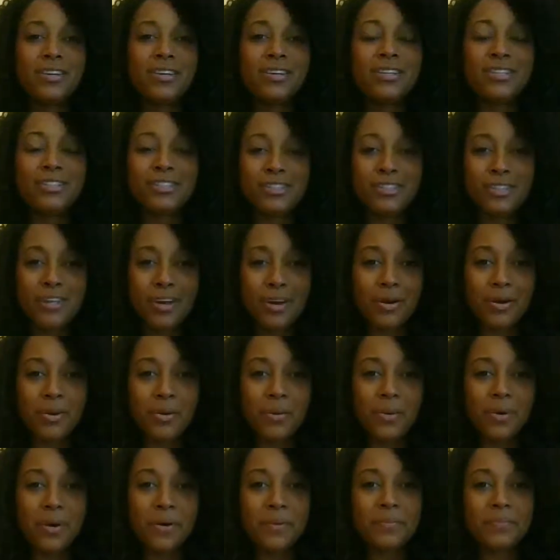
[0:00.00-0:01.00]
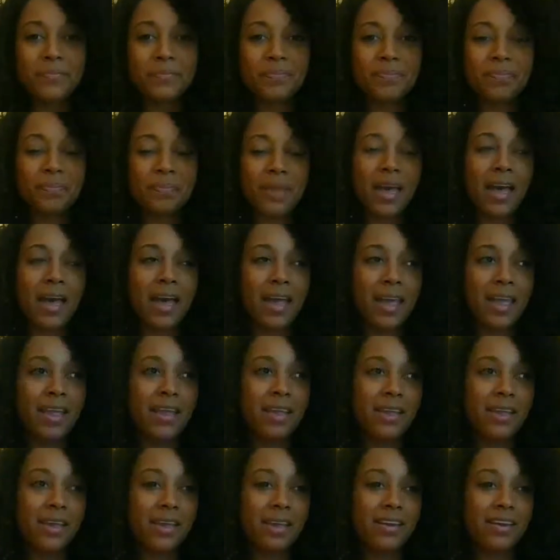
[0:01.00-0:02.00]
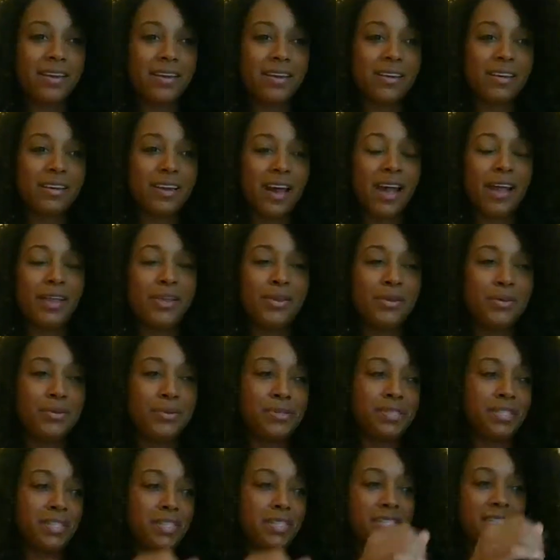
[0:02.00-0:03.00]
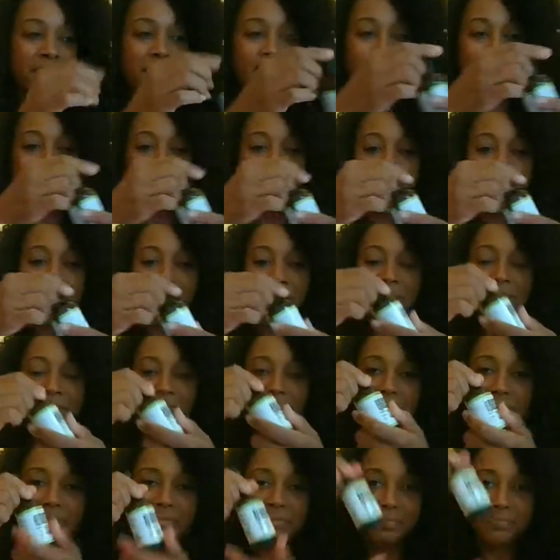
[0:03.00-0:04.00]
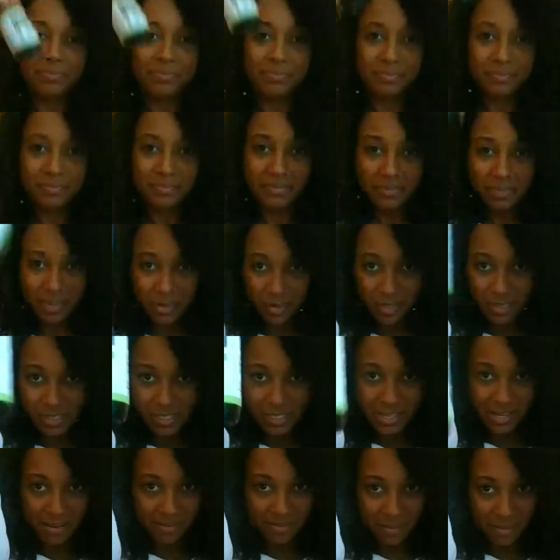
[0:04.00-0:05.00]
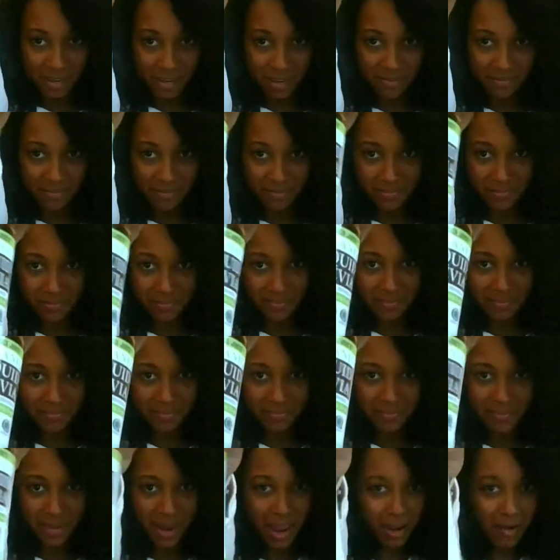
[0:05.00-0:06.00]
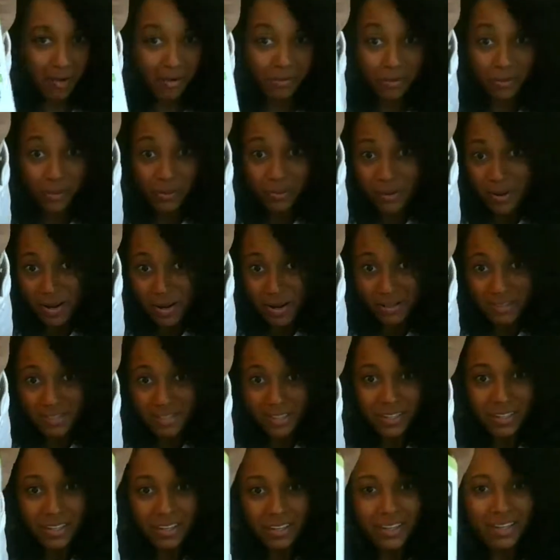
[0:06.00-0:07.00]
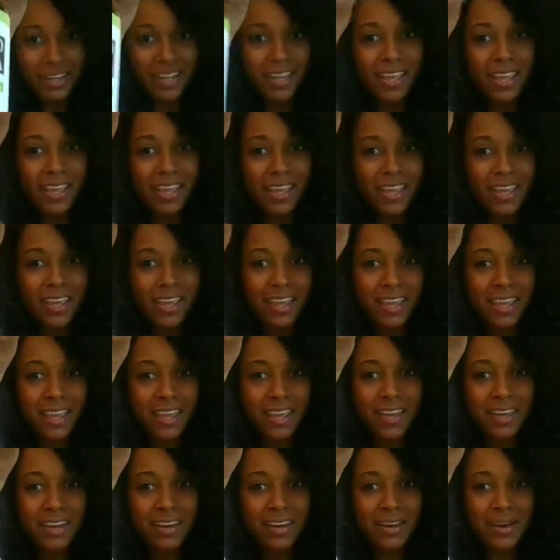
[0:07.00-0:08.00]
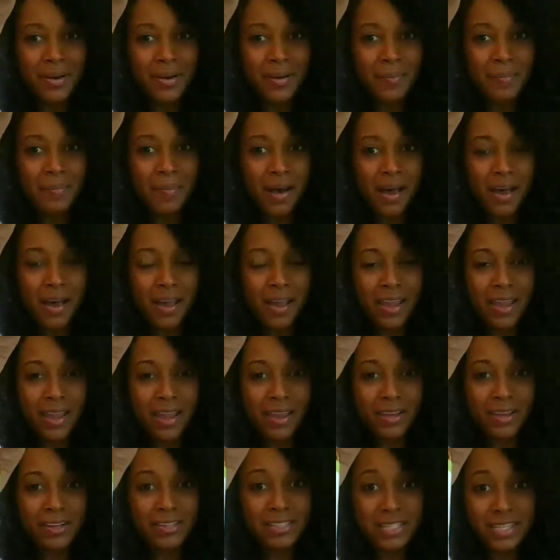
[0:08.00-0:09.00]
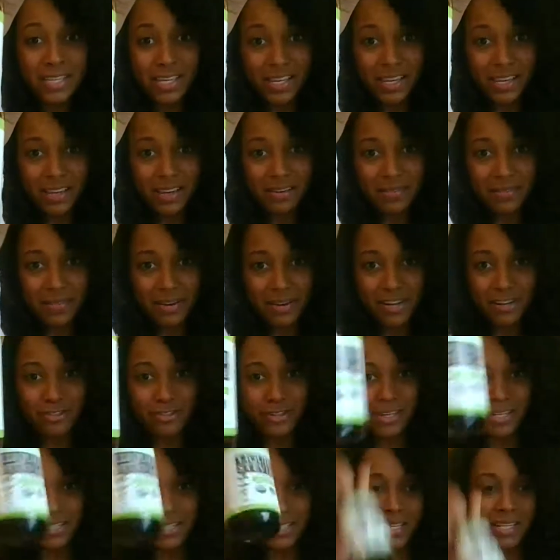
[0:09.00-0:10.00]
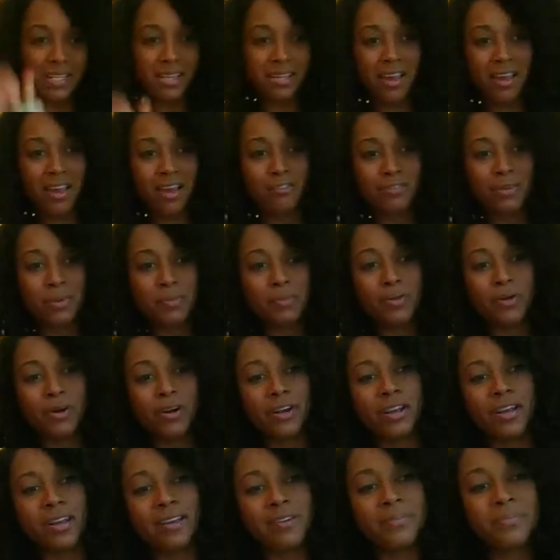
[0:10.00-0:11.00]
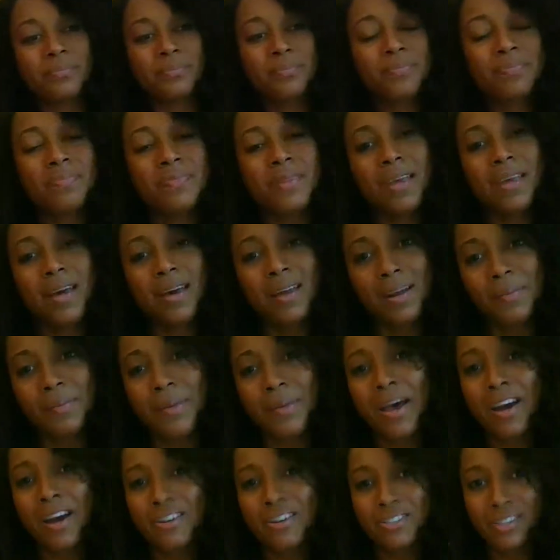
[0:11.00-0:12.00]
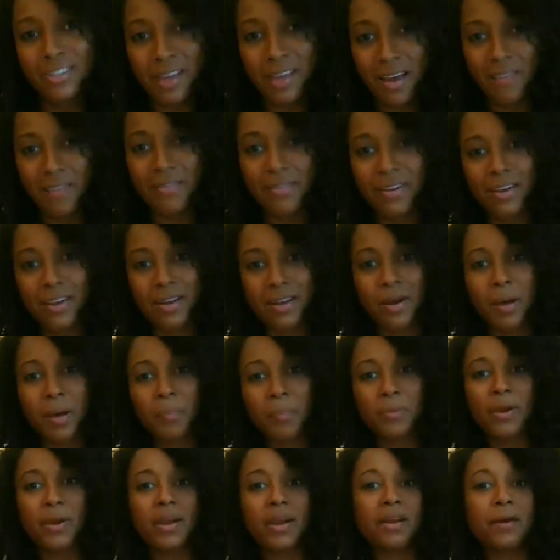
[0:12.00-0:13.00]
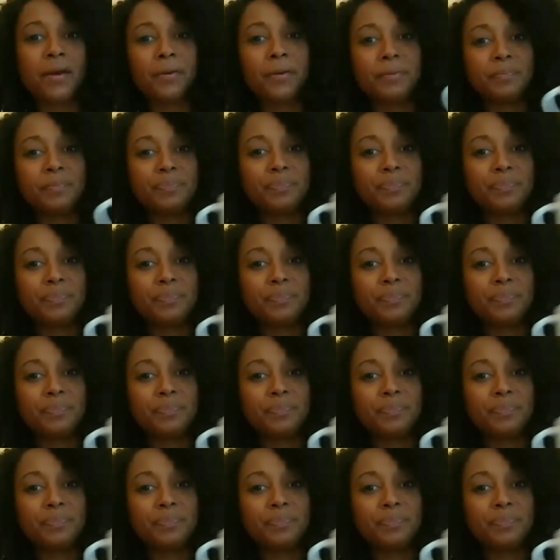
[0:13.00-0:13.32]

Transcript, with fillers: So I I use stevia or stevia, however you pronounce it, in my tea. I drink tea every morning, and I'm actually having a cup right now.